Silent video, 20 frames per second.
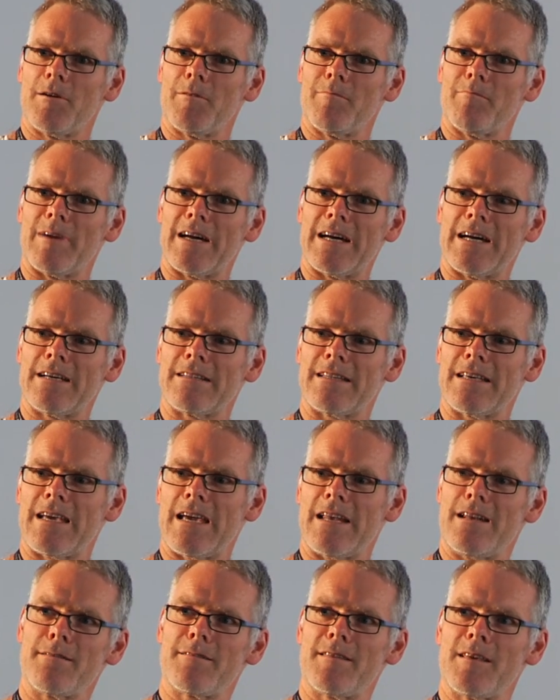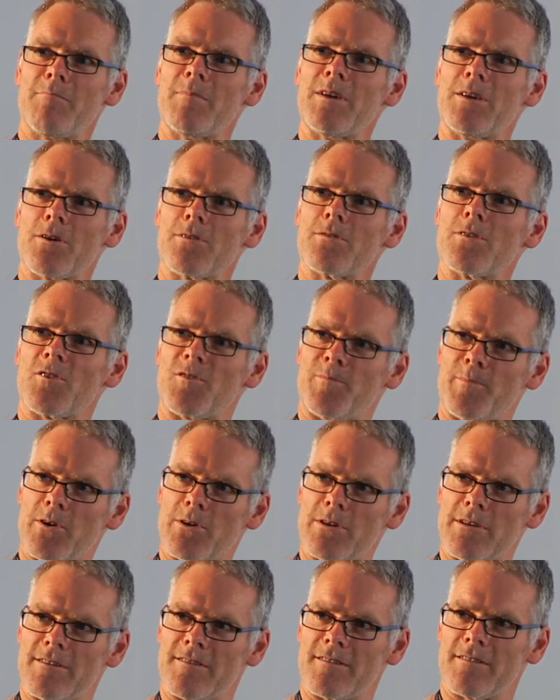but anything beyond those
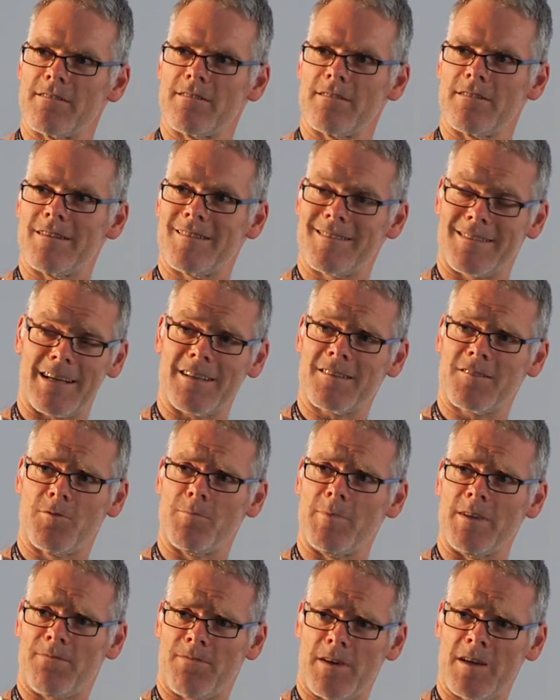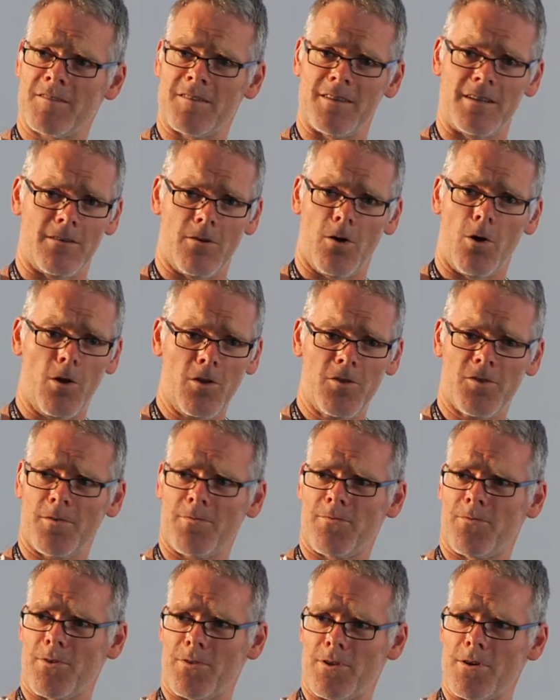points starts to be fuzzy, also
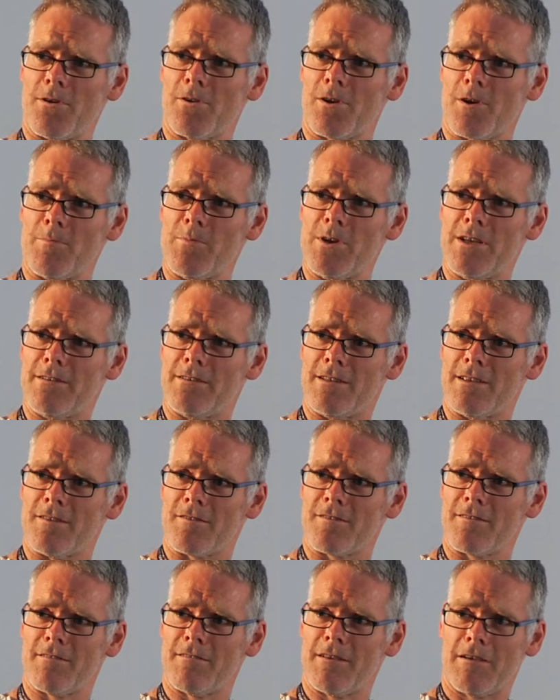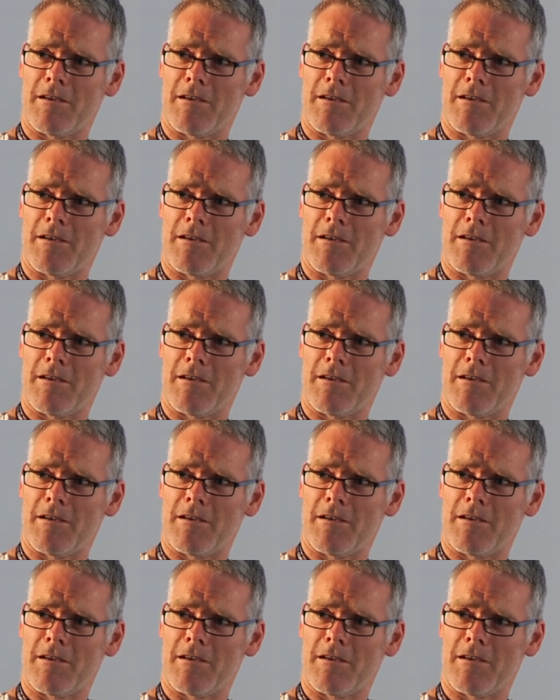for the own communities.